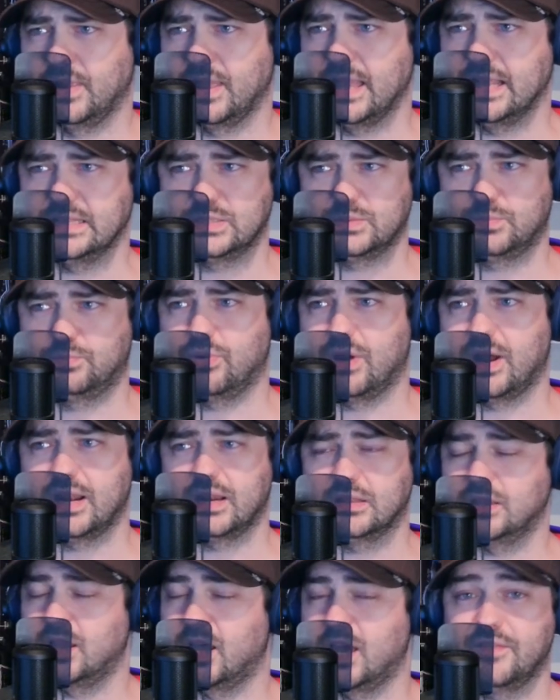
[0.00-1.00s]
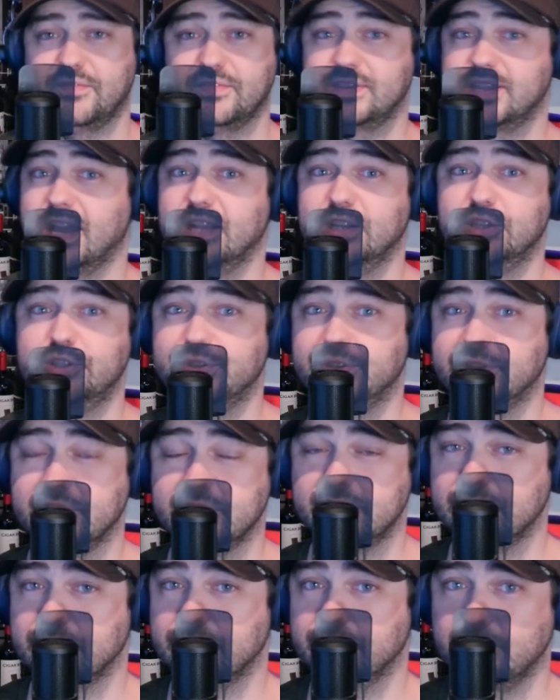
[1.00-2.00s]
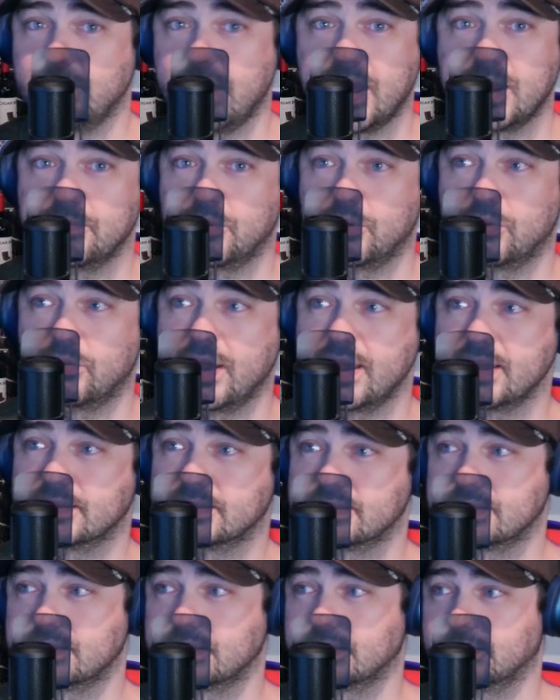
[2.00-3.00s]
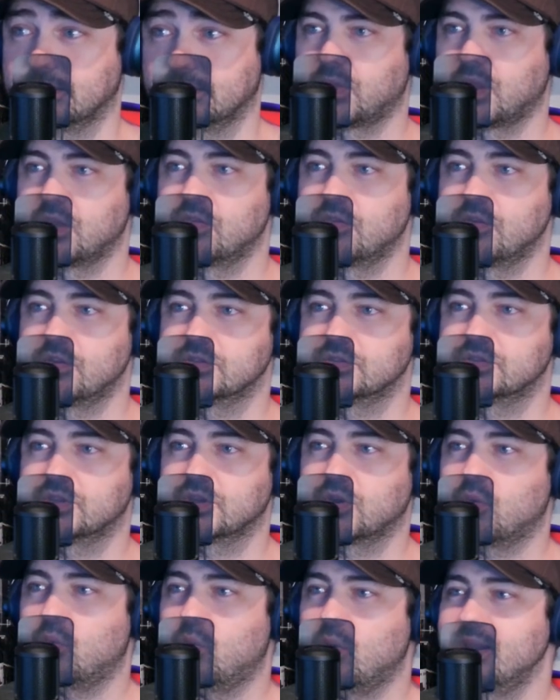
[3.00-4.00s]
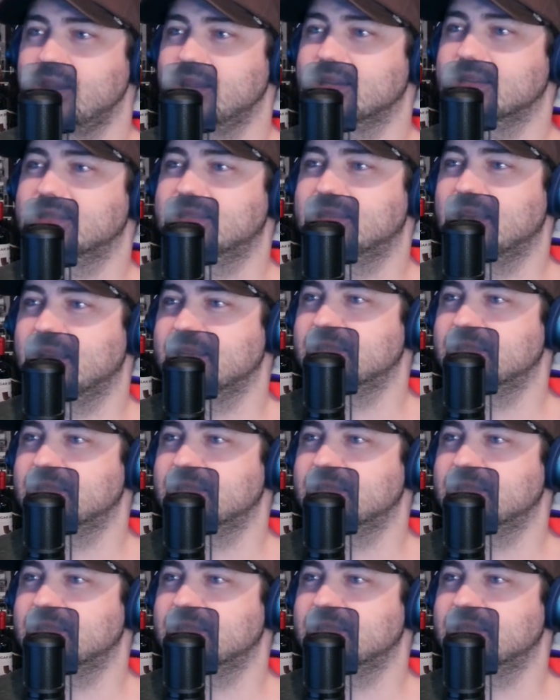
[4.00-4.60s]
It's brought a lot of attention to animal rights. There's quite a sense